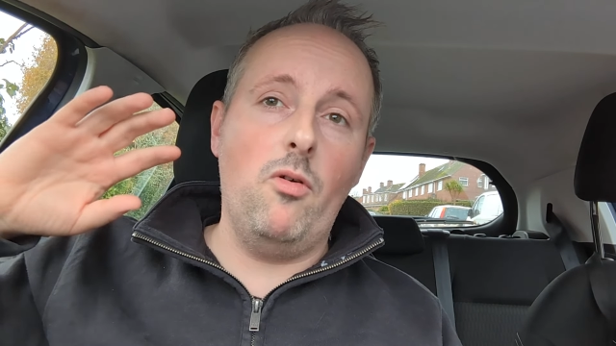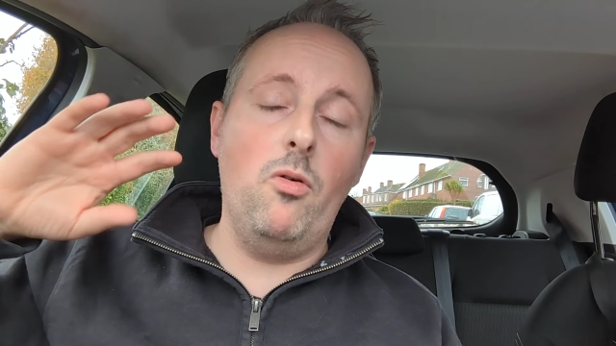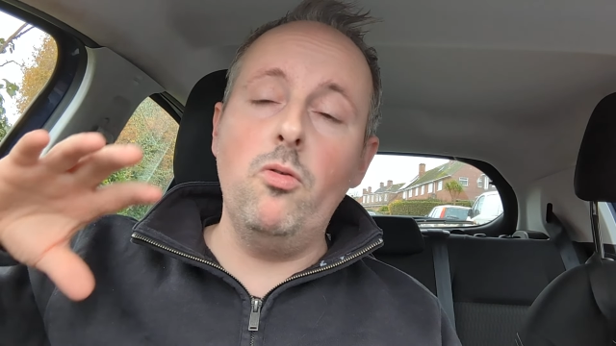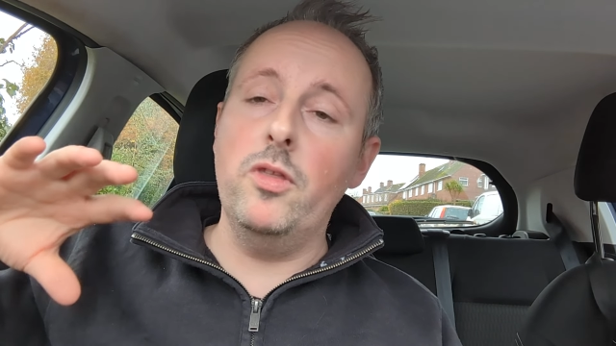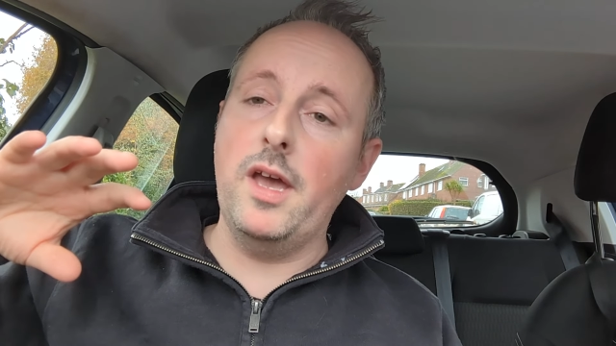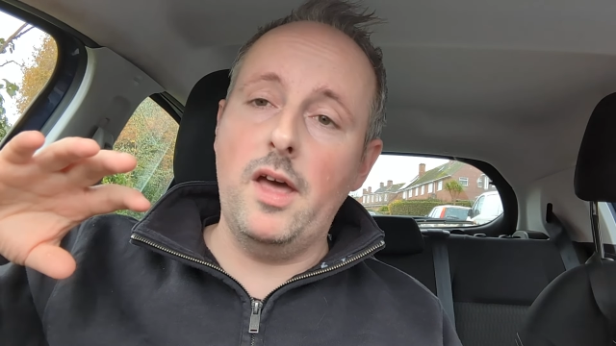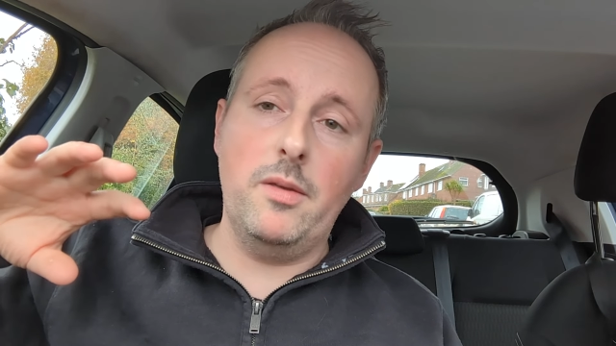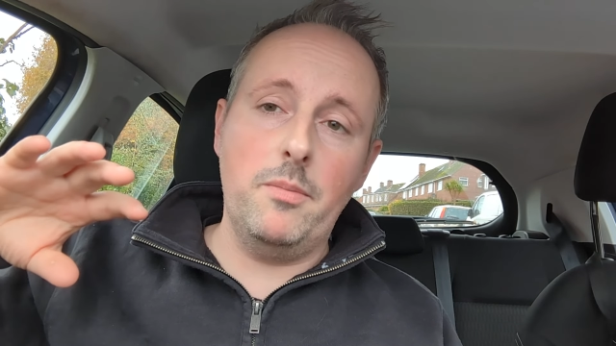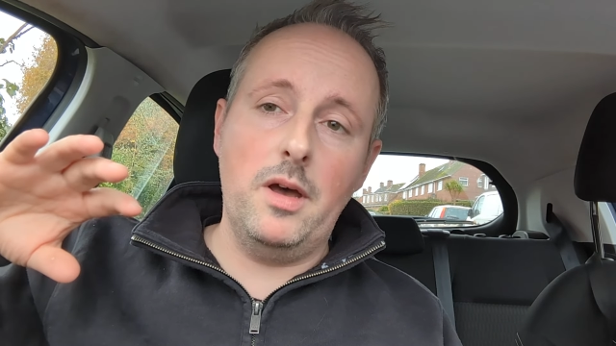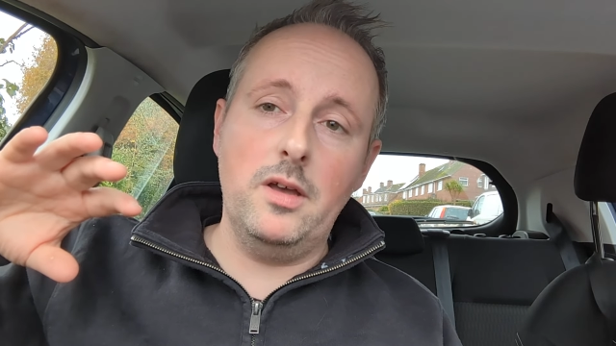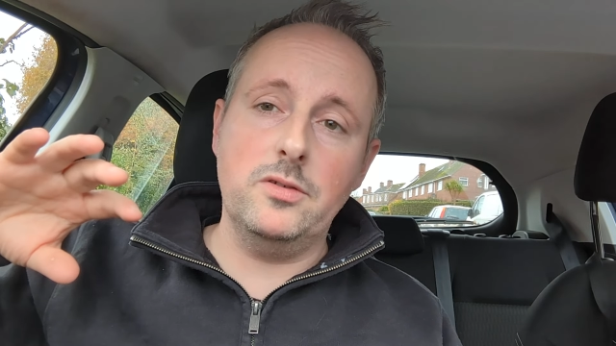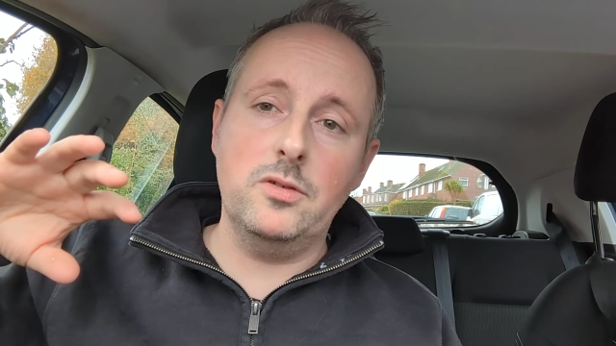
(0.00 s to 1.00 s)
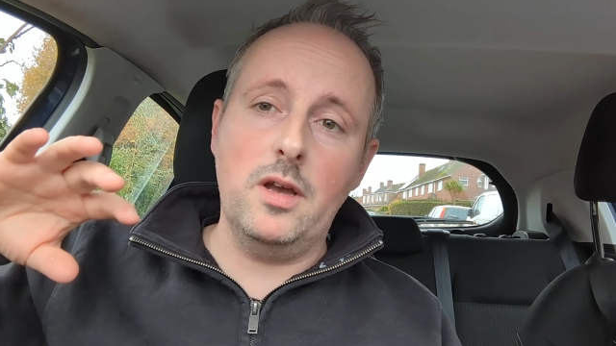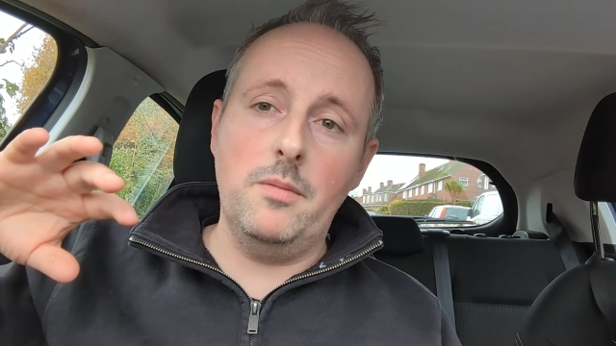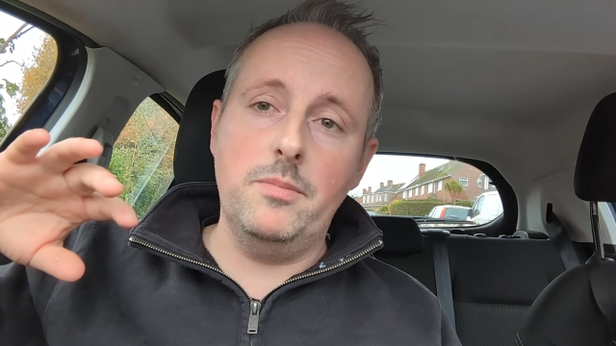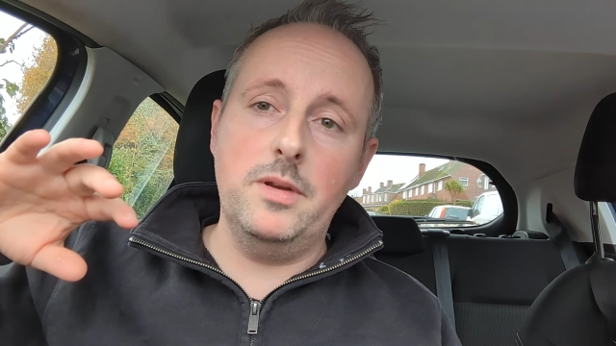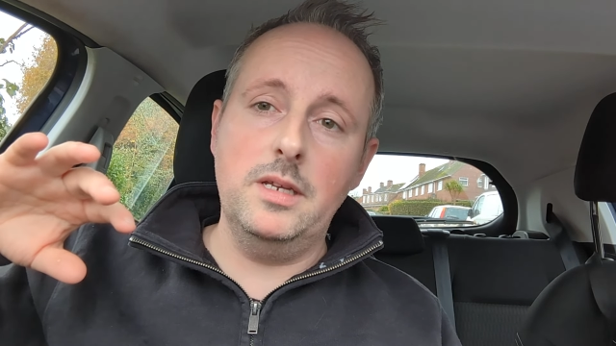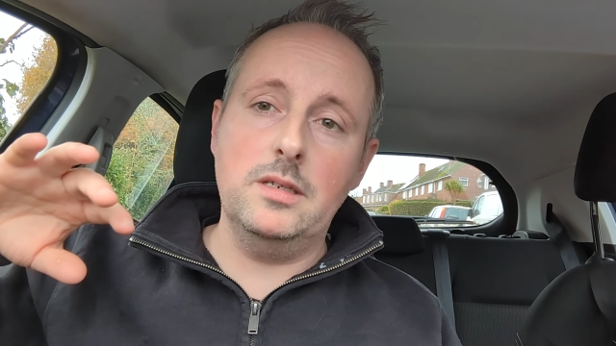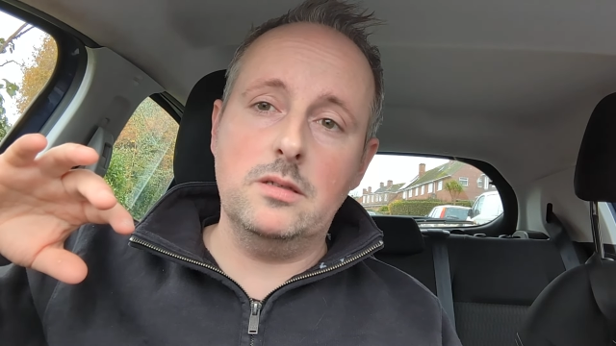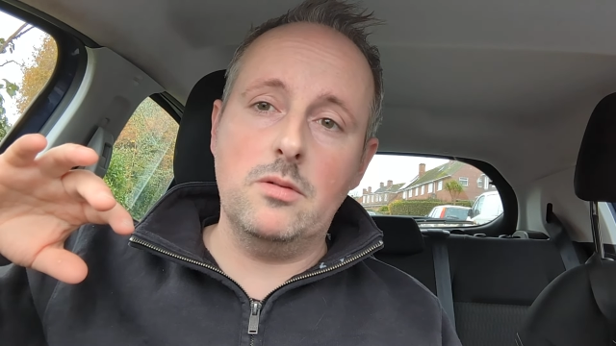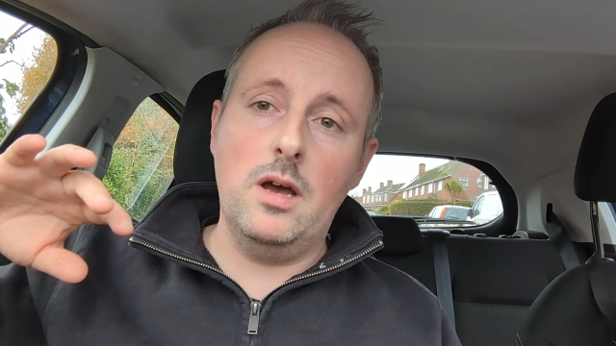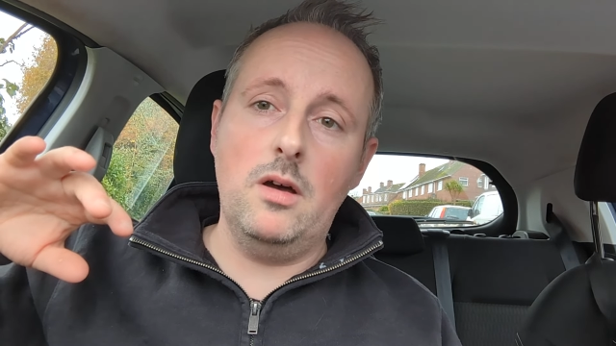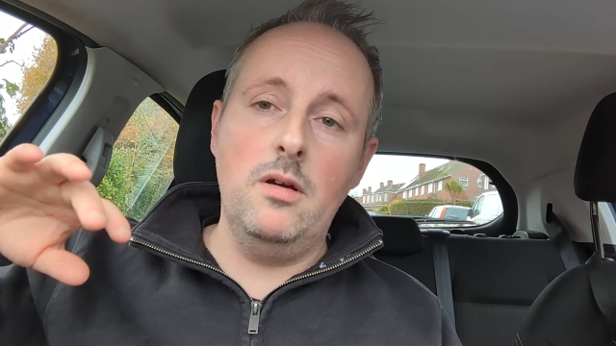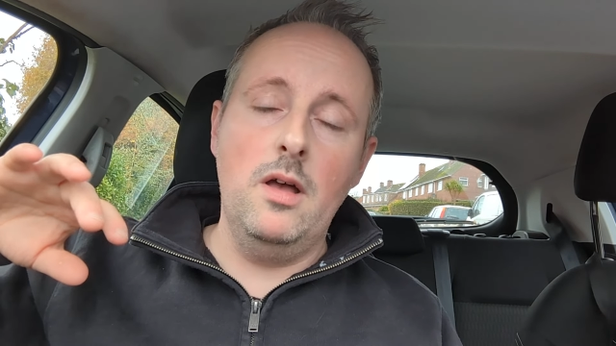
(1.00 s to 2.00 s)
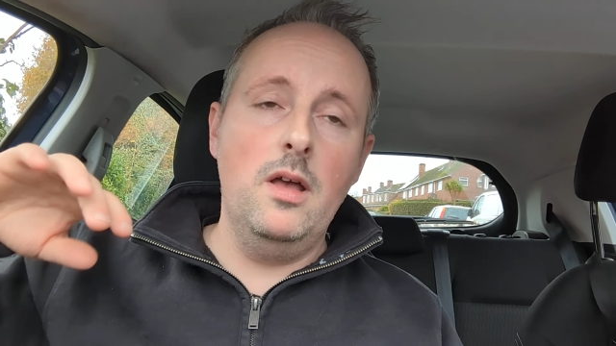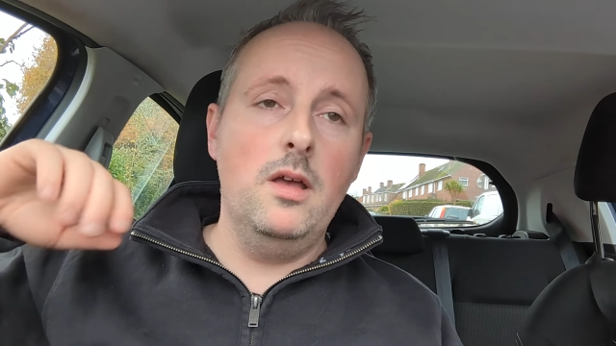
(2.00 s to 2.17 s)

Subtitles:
all the other parcel companies as well.